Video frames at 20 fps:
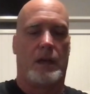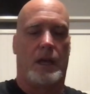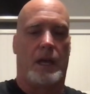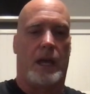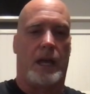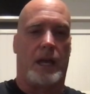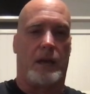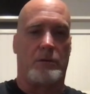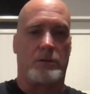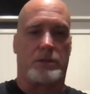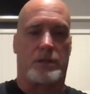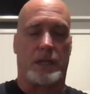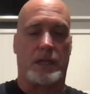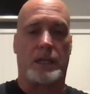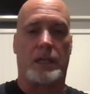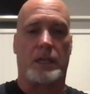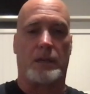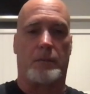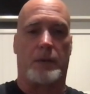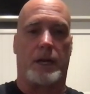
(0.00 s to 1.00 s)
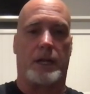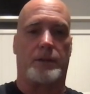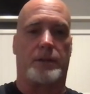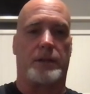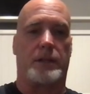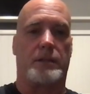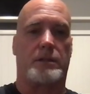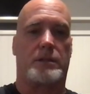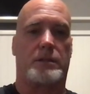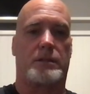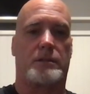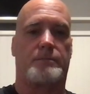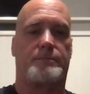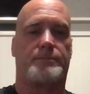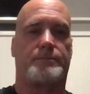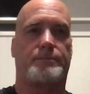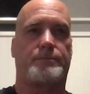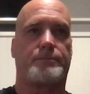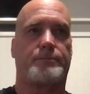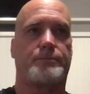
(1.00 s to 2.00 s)
And I was thinking about this,
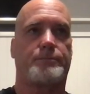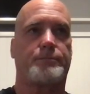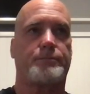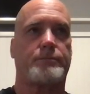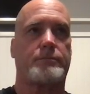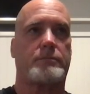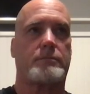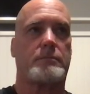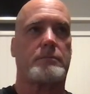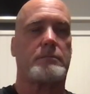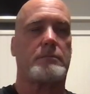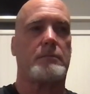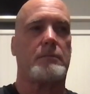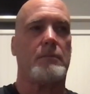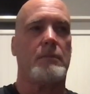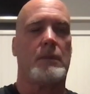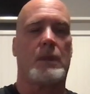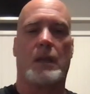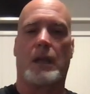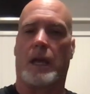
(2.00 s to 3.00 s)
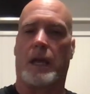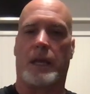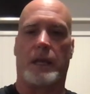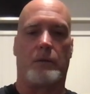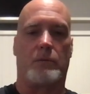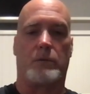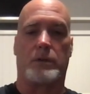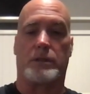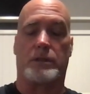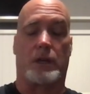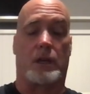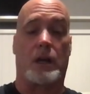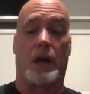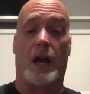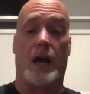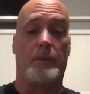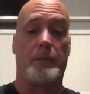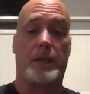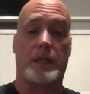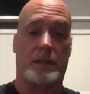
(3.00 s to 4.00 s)
and it was a
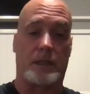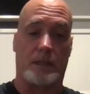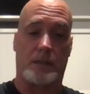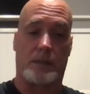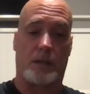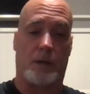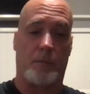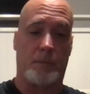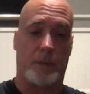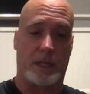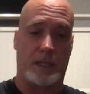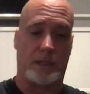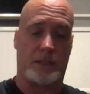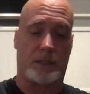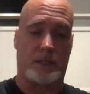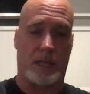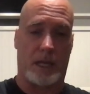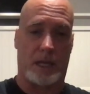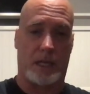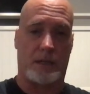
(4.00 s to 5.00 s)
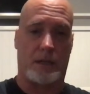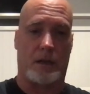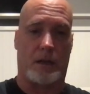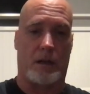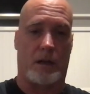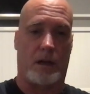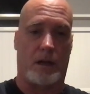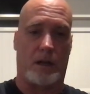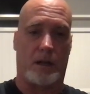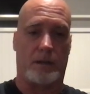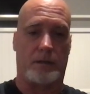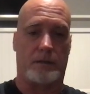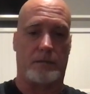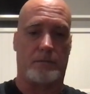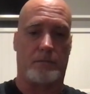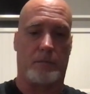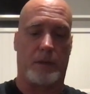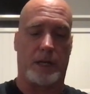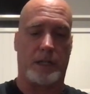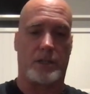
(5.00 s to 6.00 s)
comment that somebody said on
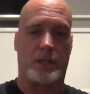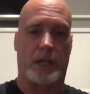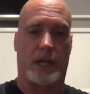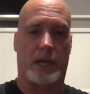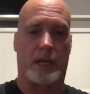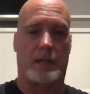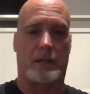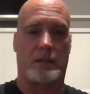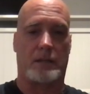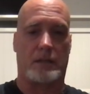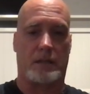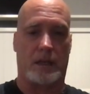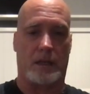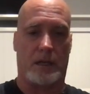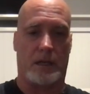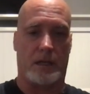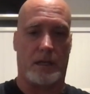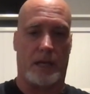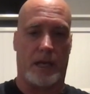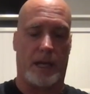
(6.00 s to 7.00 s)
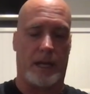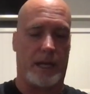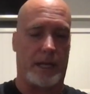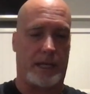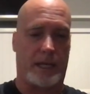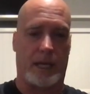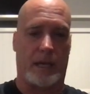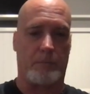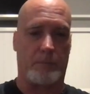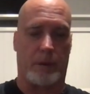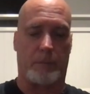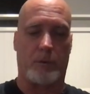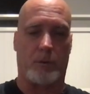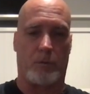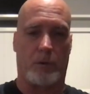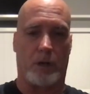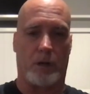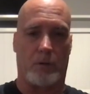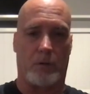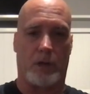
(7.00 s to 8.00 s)
my channel, and I can't remember
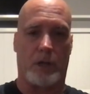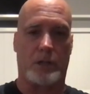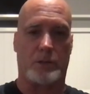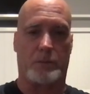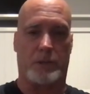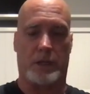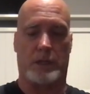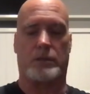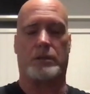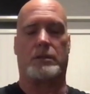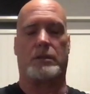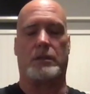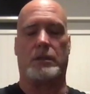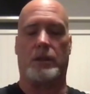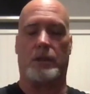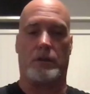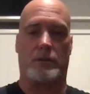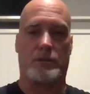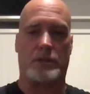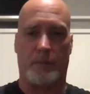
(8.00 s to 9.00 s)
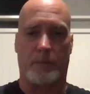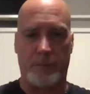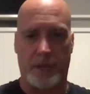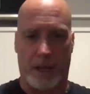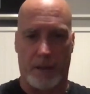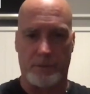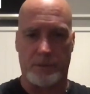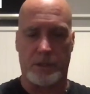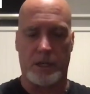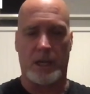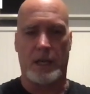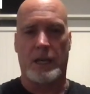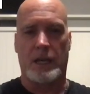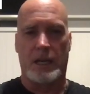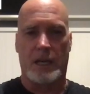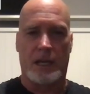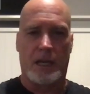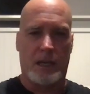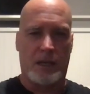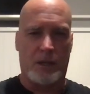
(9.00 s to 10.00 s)
what it was, but sometimes
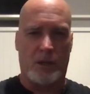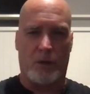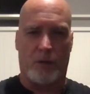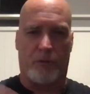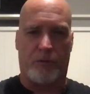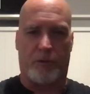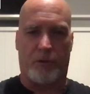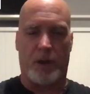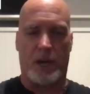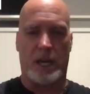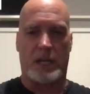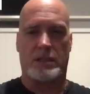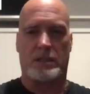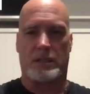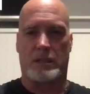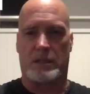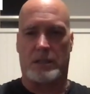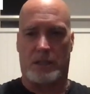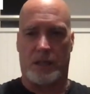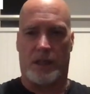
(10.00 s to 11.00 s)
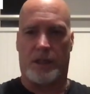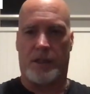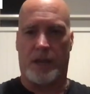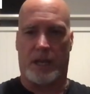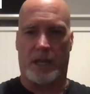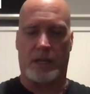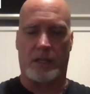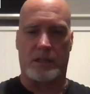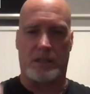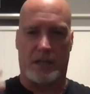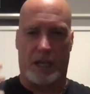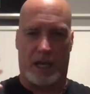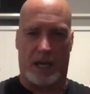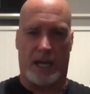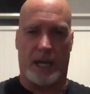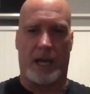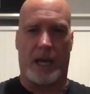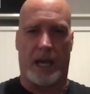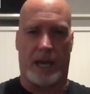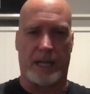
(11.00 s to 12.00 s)
phrases and things,
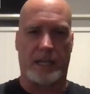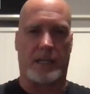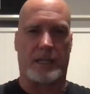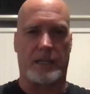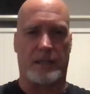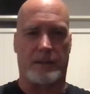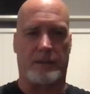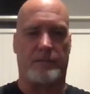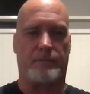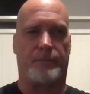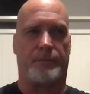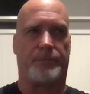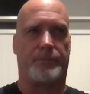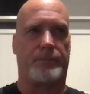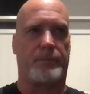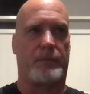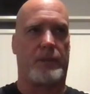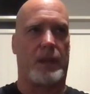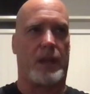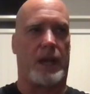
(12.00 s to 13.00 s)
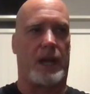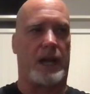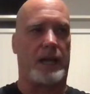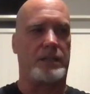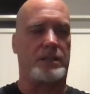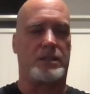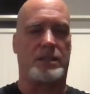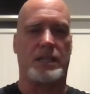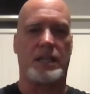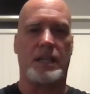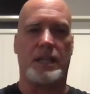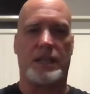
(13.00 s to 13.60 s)
I see